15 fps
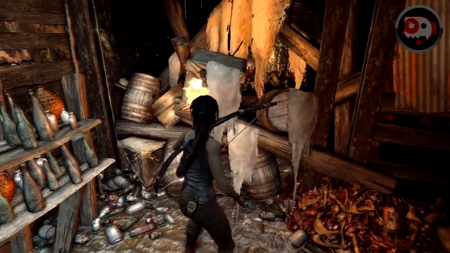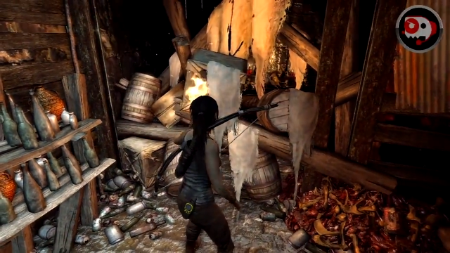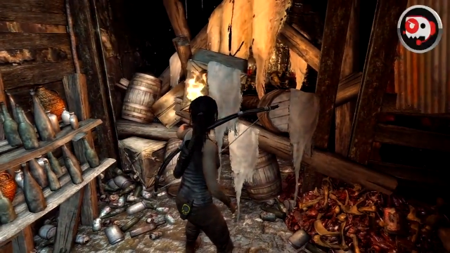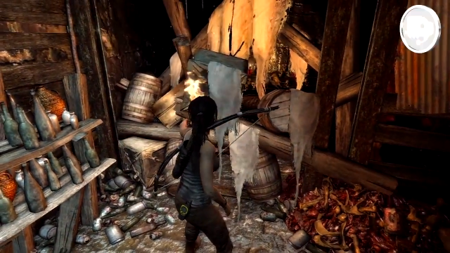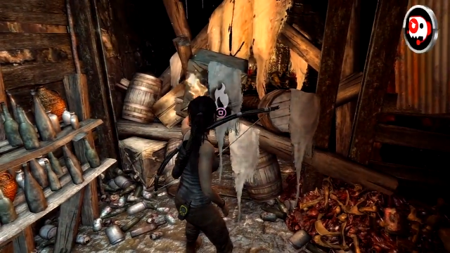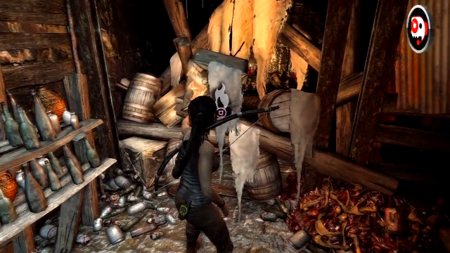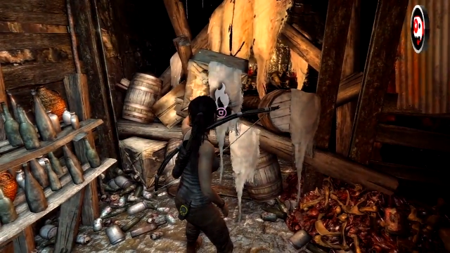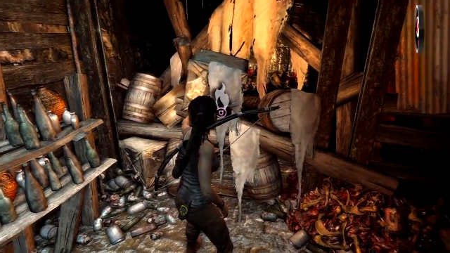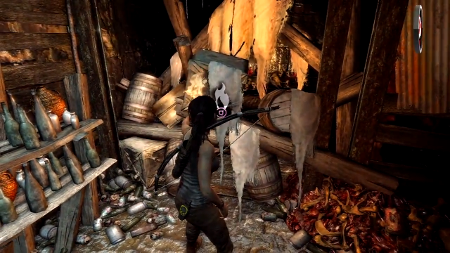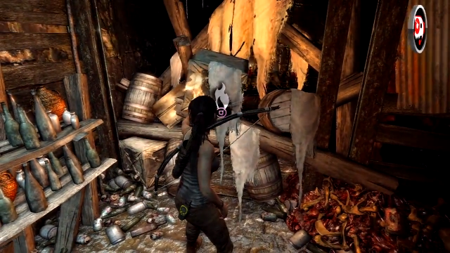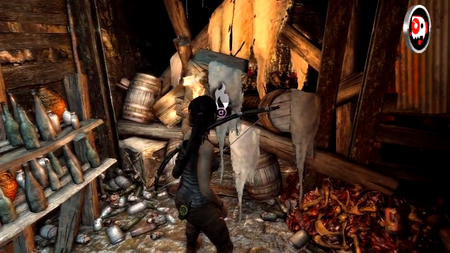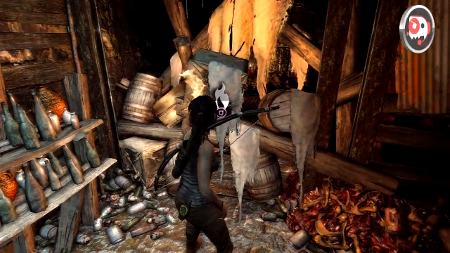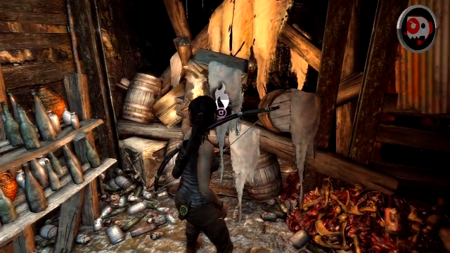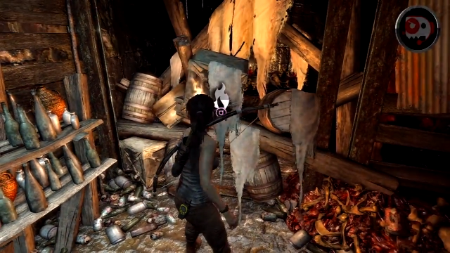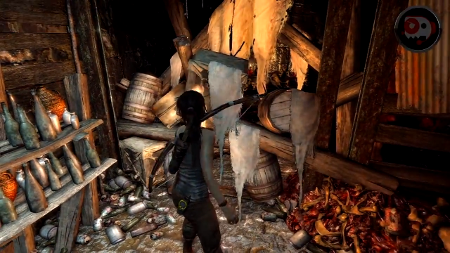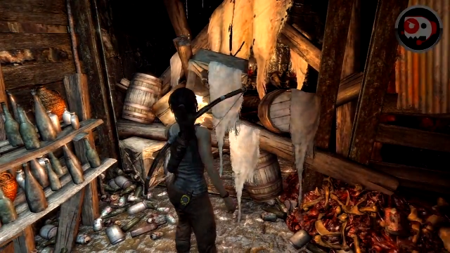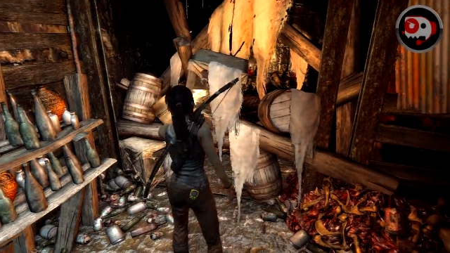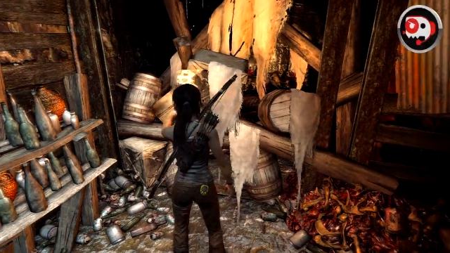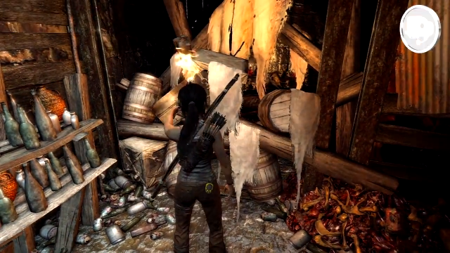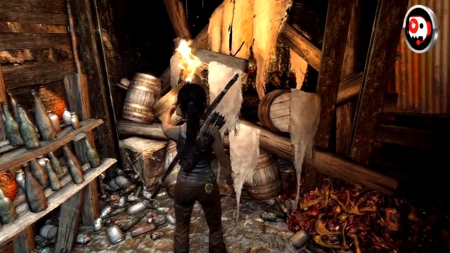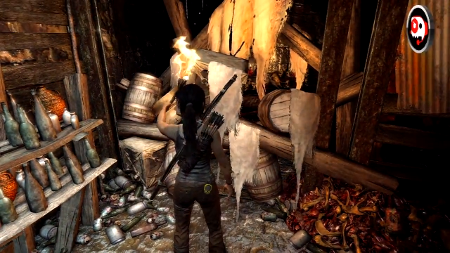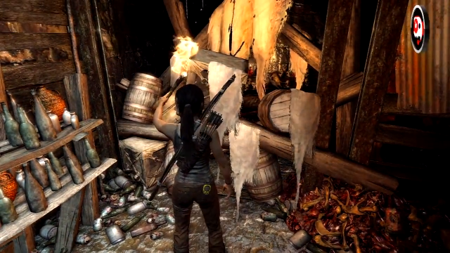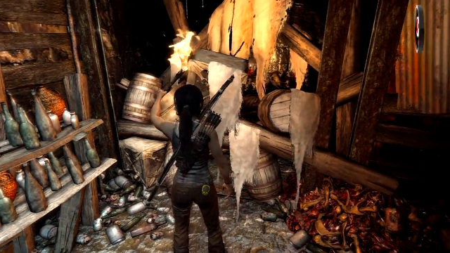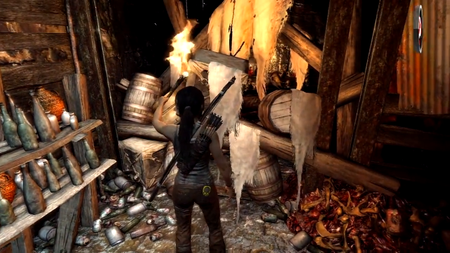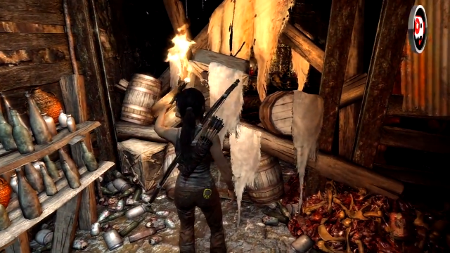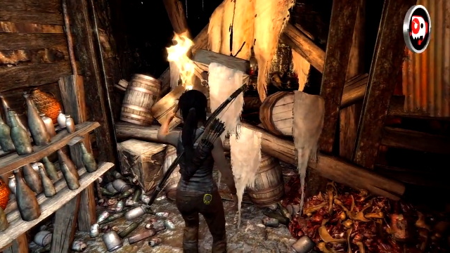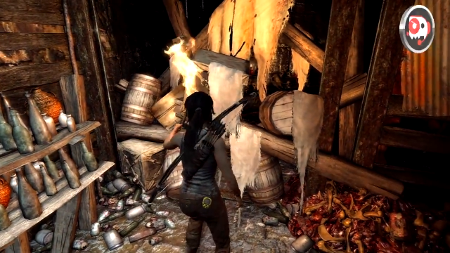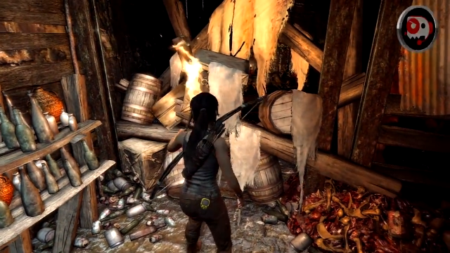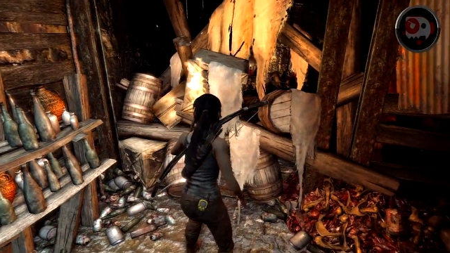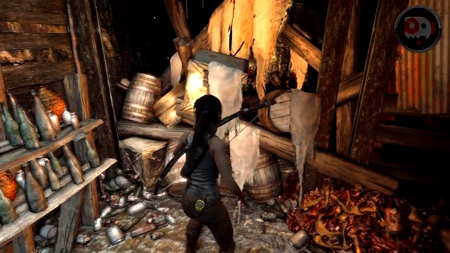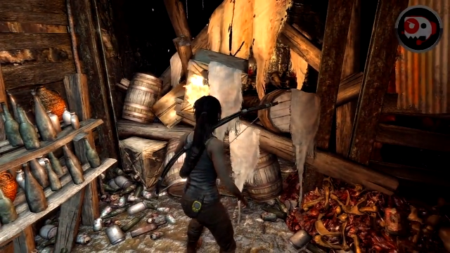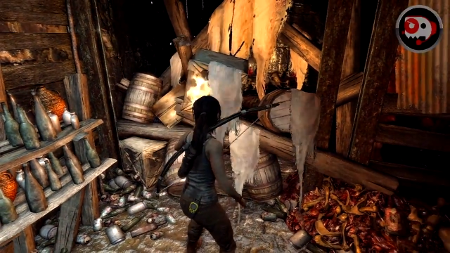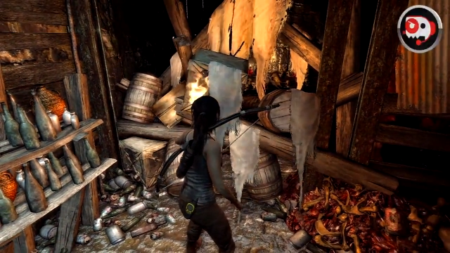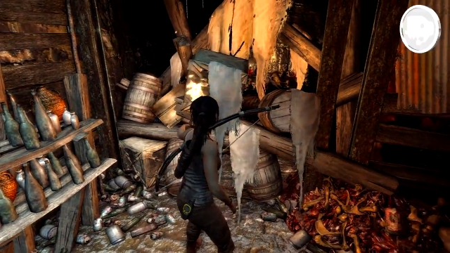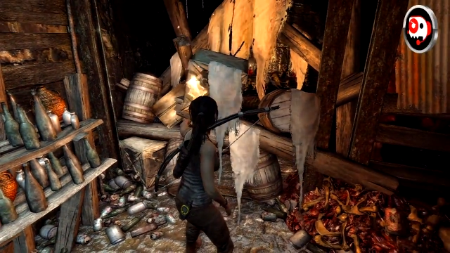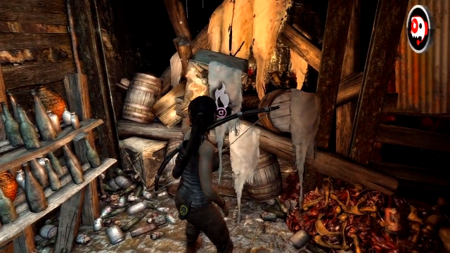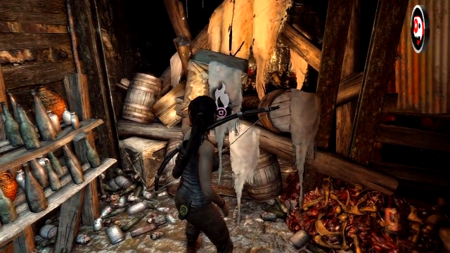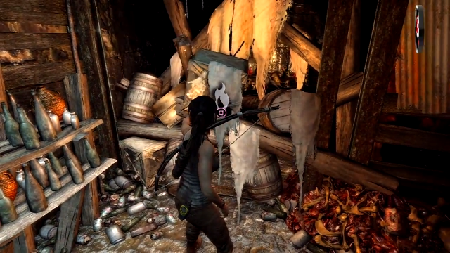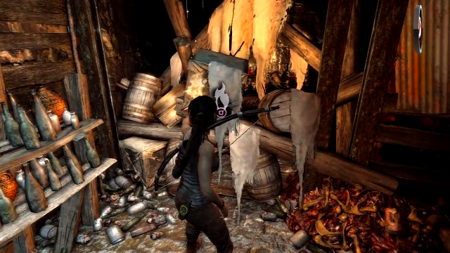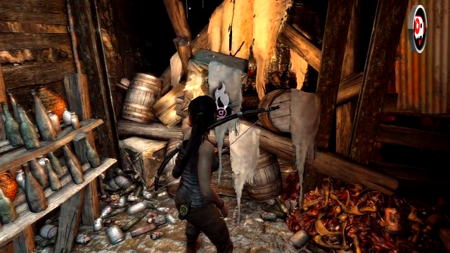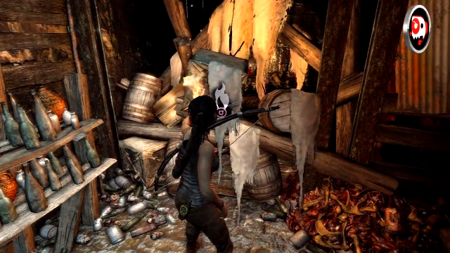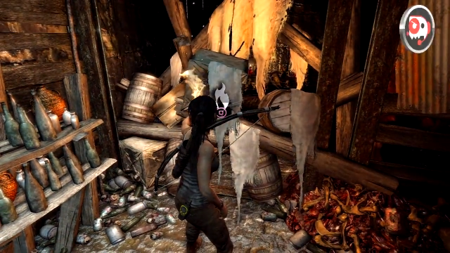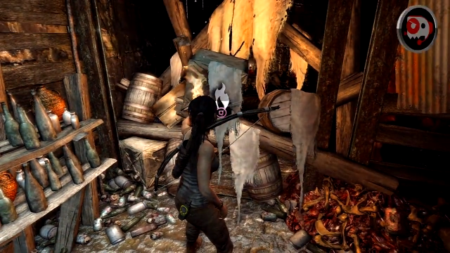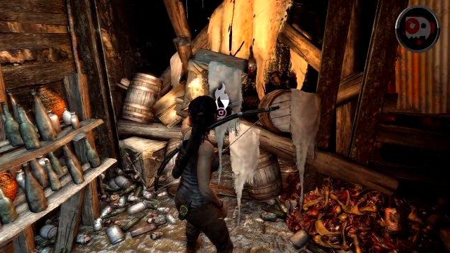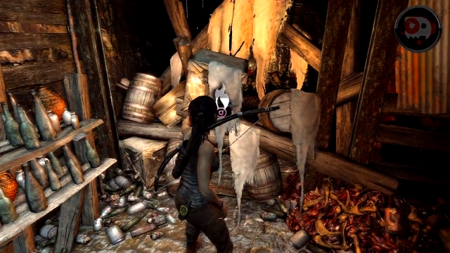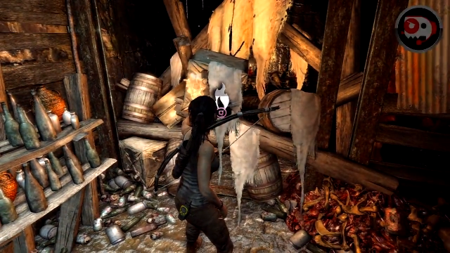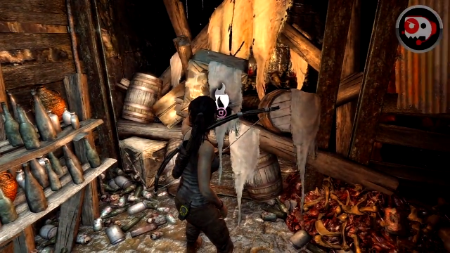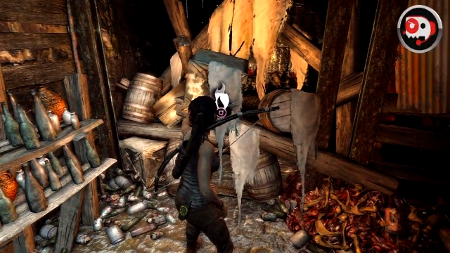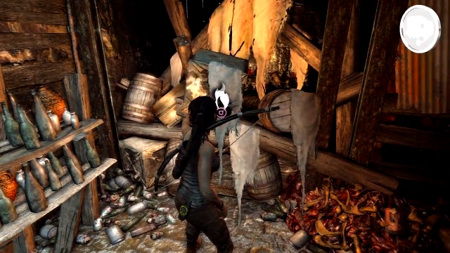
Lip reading: [unreadable: no face in view]